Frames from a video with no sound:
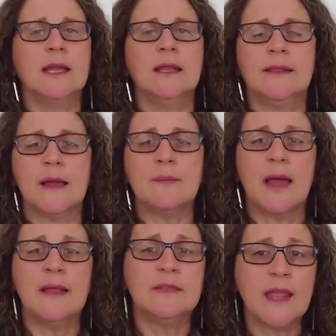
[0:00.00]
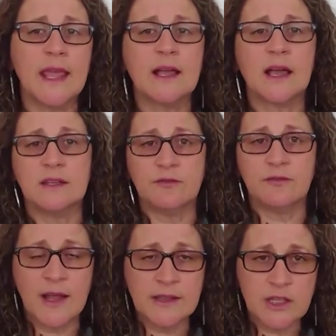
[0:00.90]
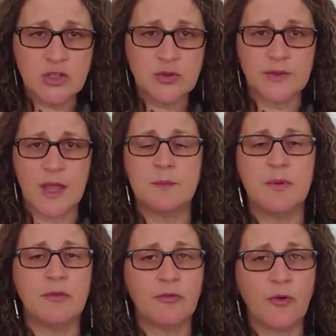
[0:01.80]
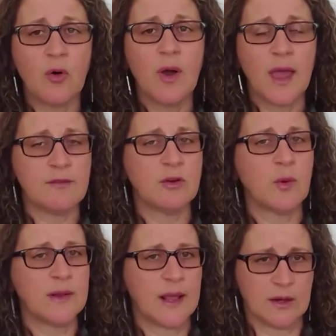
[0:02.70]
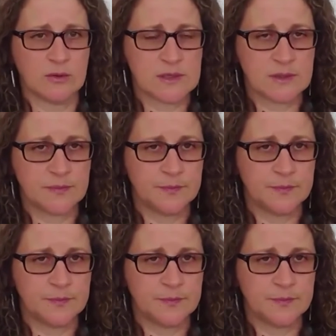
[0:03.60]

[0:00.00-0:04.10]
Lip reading: in them and take advantage of them before everyone else.